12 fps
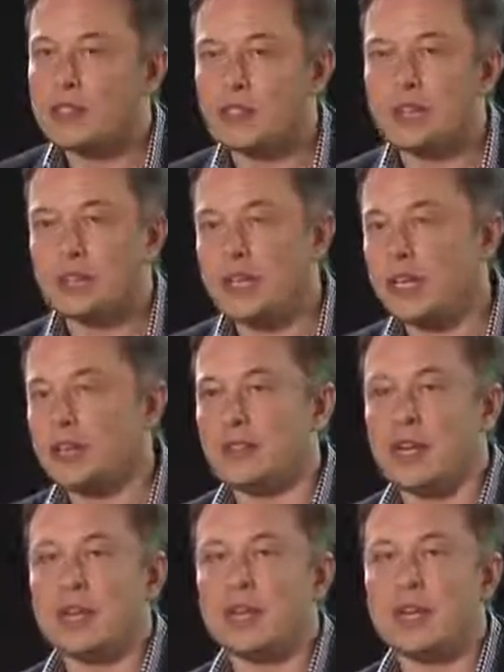So
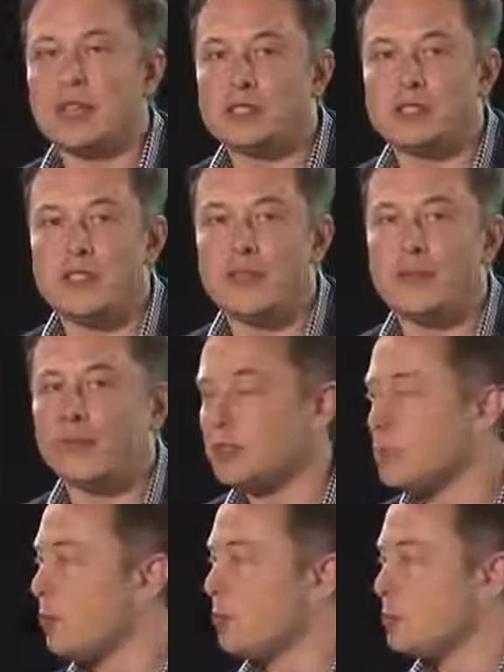they can see
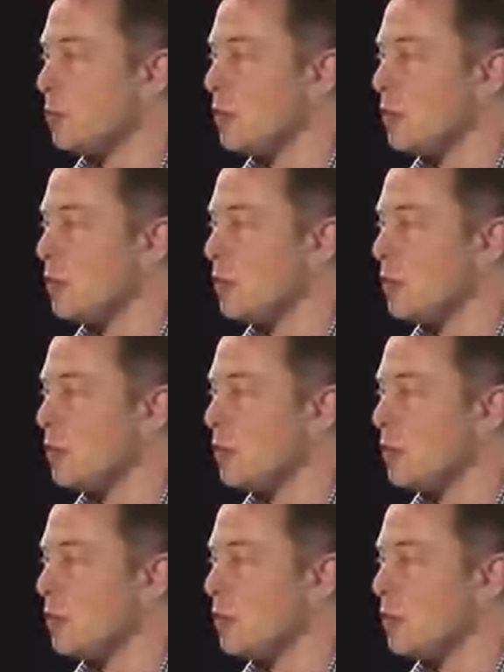a sort of a